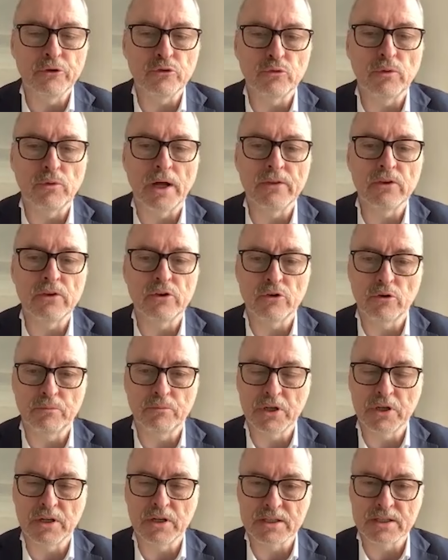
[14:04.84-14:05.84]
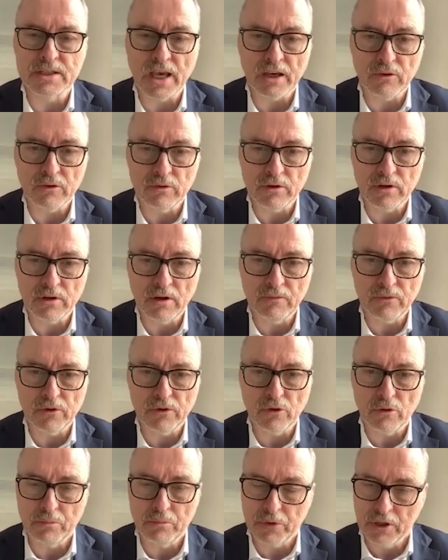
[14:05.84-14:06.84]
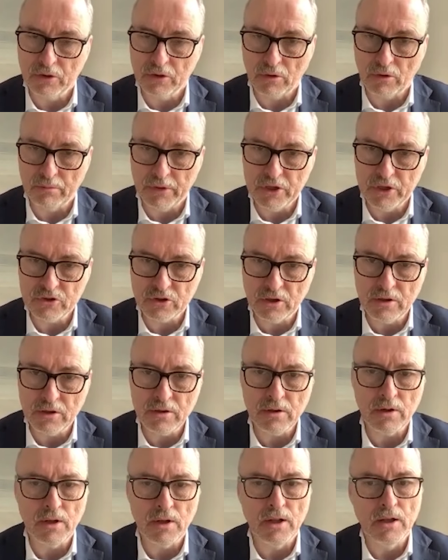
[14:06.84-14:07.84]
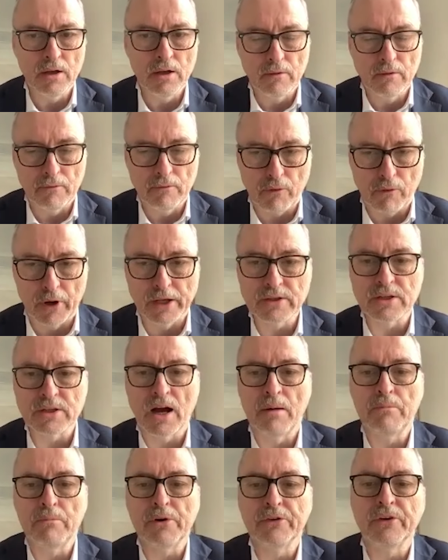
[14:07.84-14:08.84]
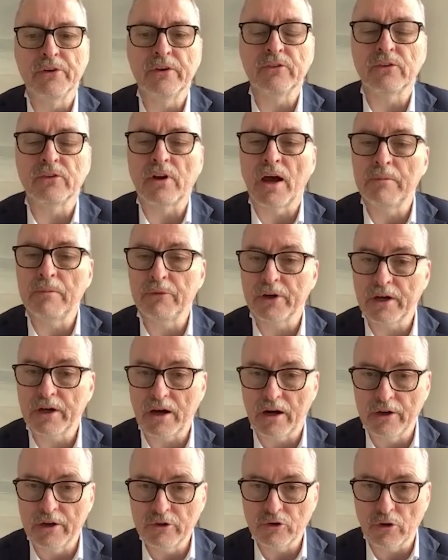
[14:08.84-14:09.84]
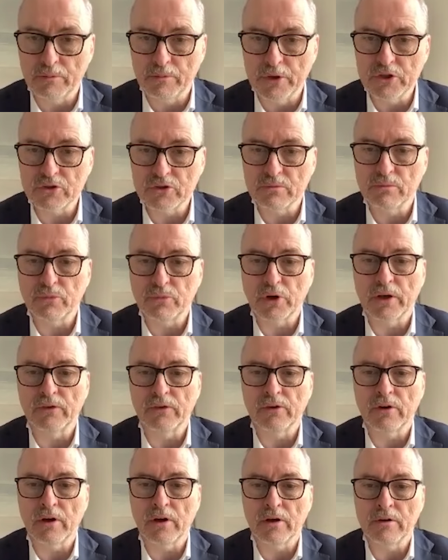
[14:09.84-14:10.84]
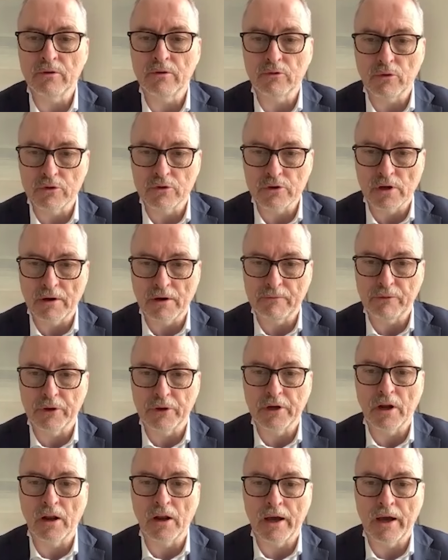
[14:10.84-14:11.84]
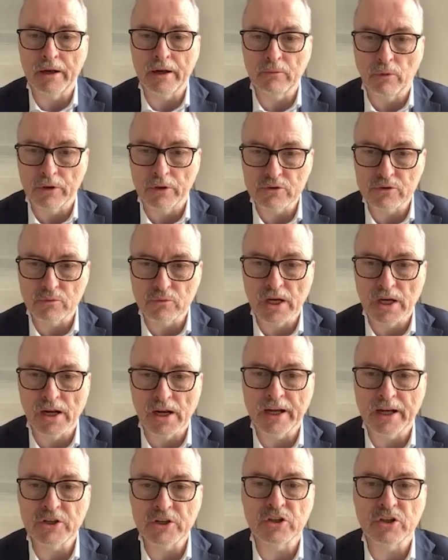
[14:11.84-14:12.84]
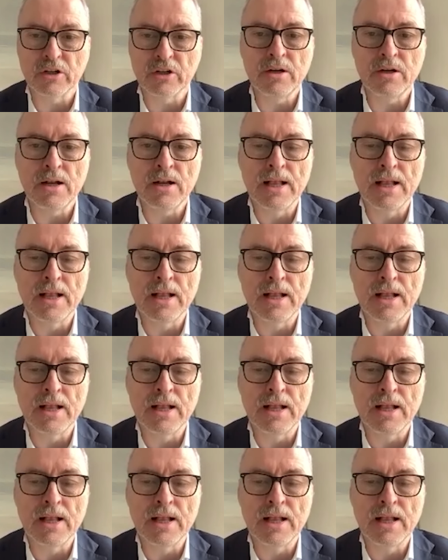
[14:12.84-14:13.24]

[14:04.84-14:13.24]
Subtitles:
to run the European Executive, the European Commission. For example, this time, the current Commission President, Ursula von der Leyen, wants re-election.